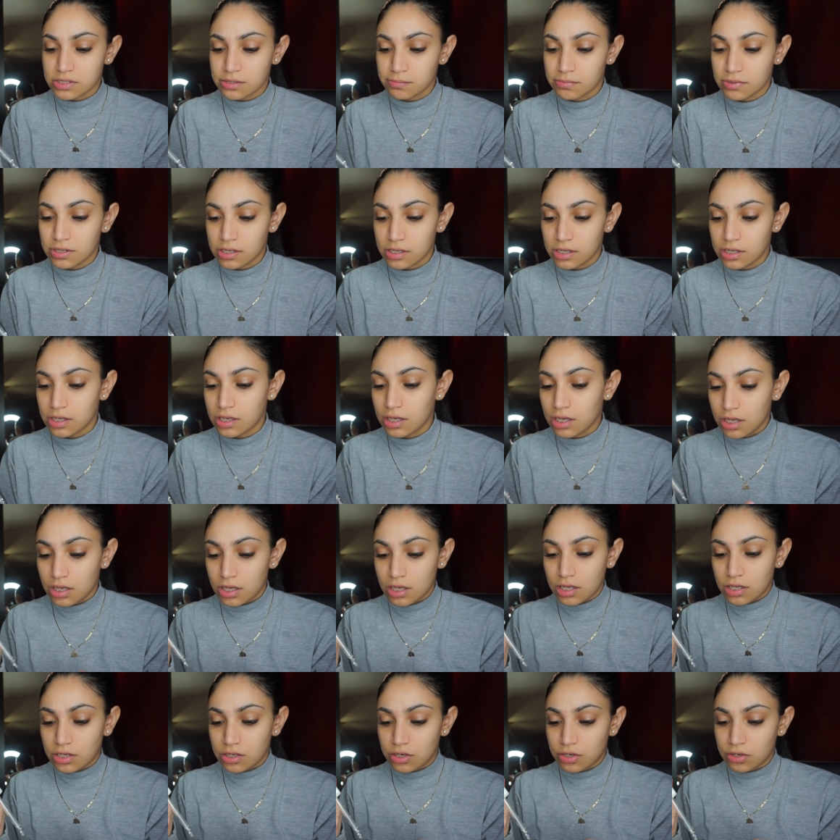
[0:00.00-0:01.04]
to be
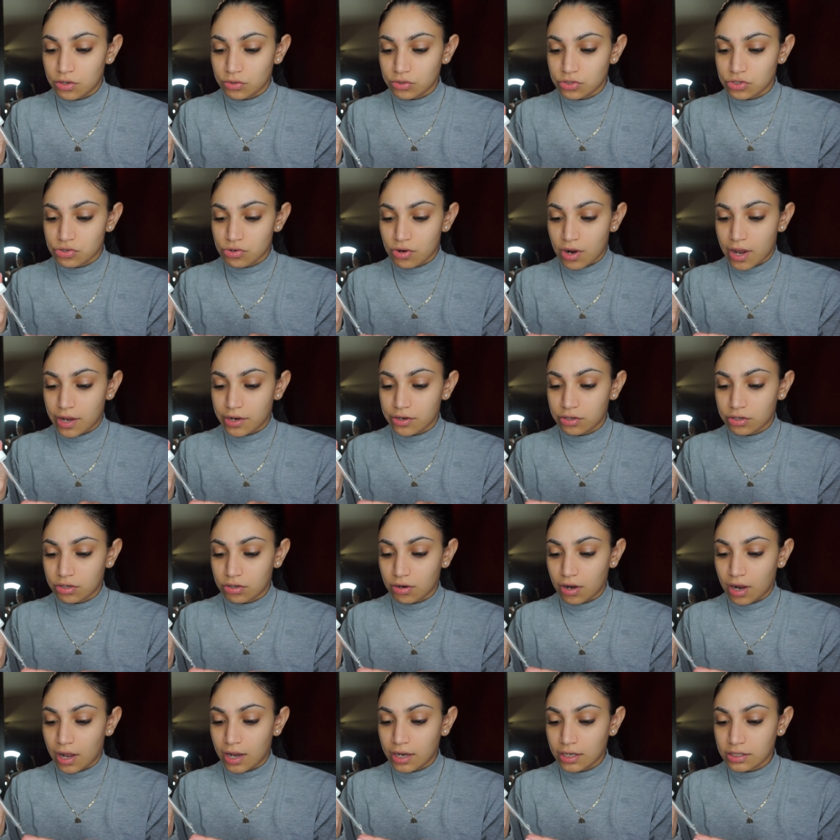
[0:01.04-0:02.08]
you know dry or
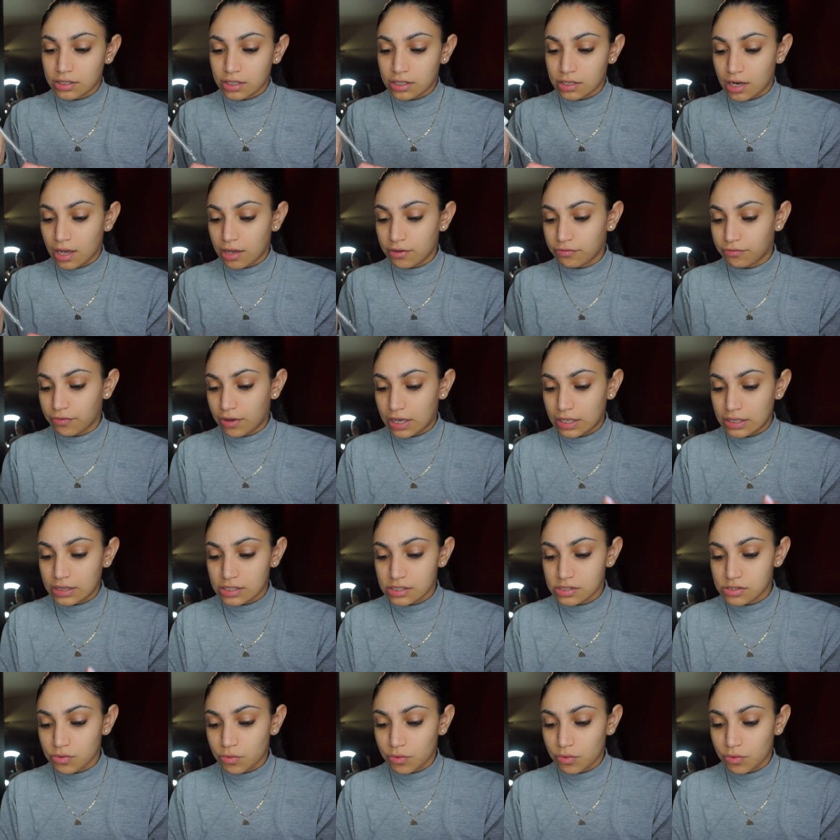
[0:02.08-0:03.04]
cracked and I find this